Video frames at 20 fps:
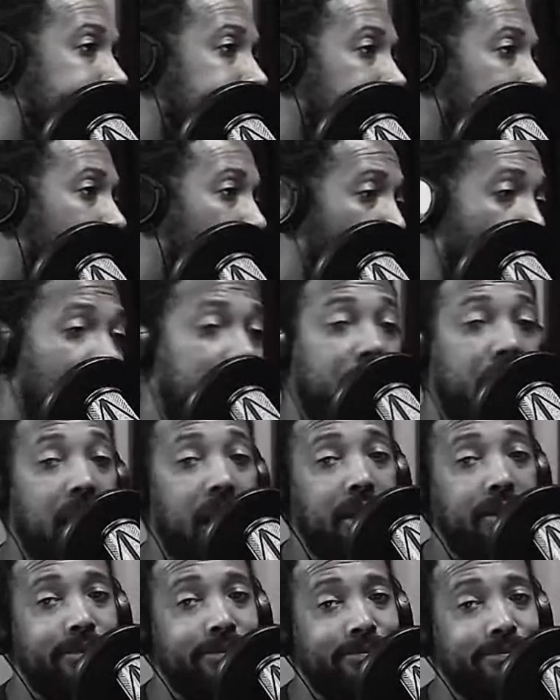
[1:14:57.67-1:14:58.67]
We'll
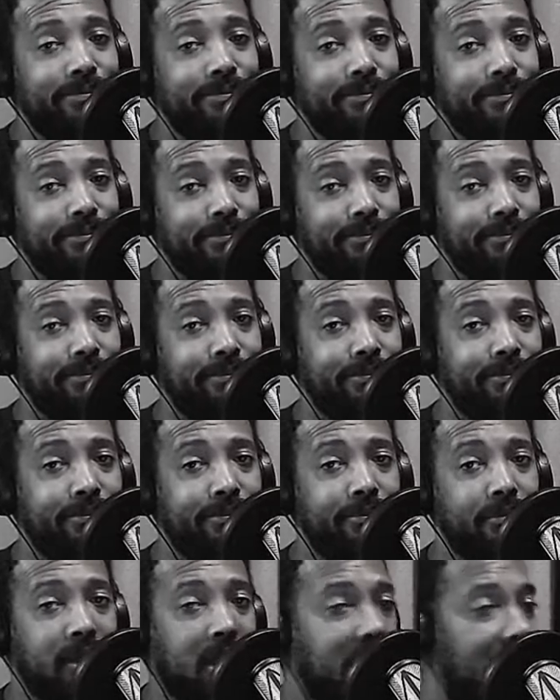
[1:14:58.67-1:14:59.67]
see.
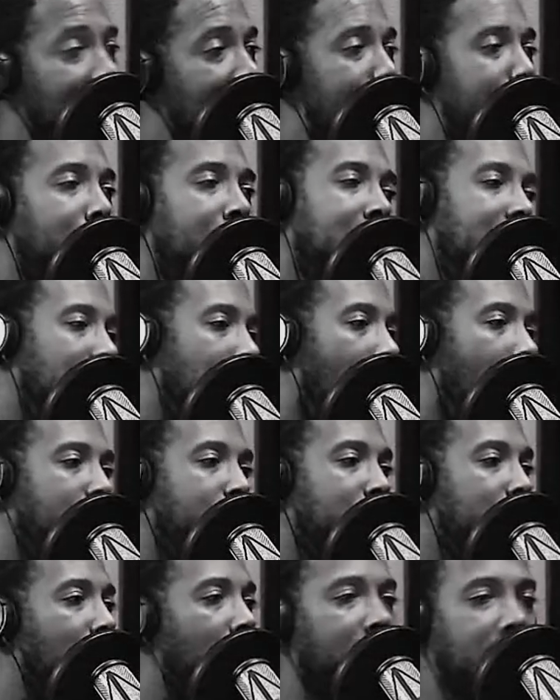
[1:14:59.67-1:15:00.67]
Because these police
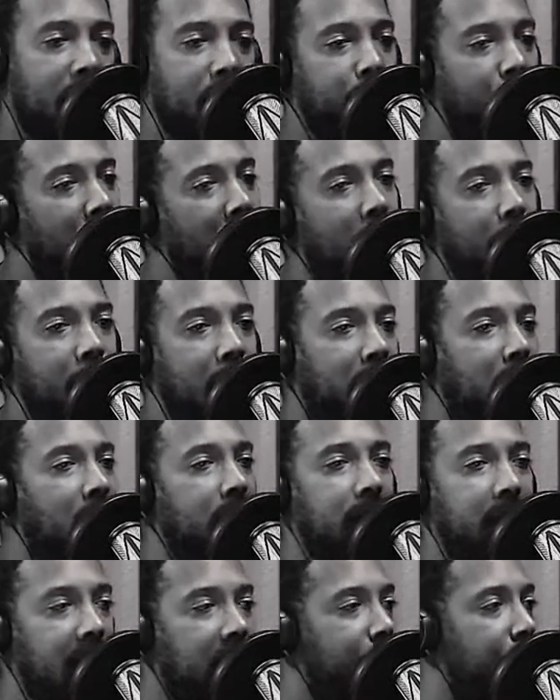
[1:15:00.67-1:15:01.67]
officers don't give a fuck about no
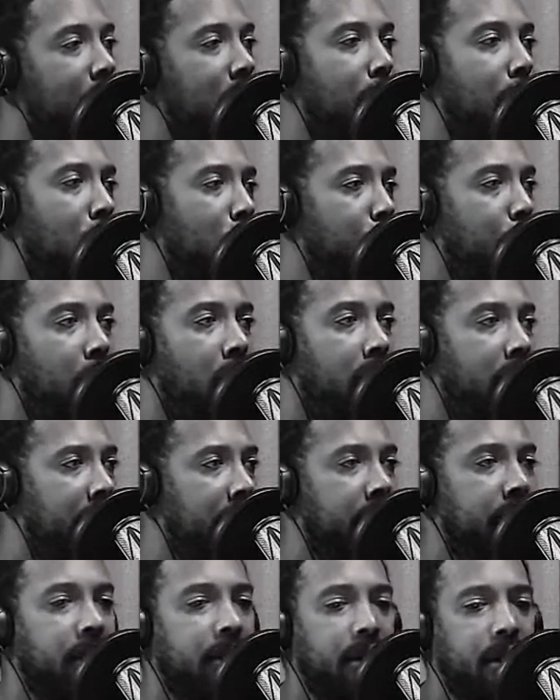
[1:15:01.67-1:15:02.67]
niggas for the most part
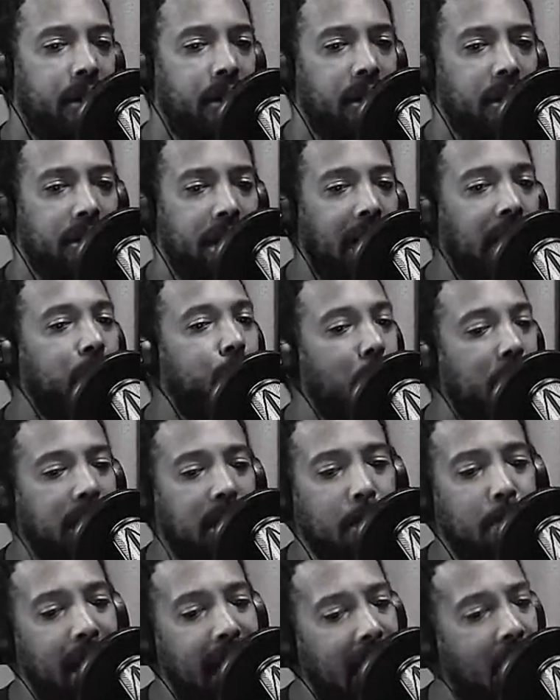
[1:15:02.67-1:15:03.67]
either. They treat
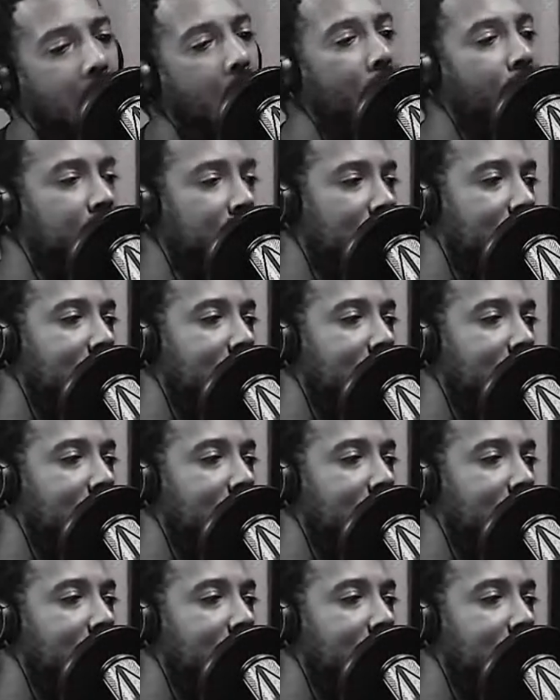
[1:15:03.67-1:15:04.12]
the black officers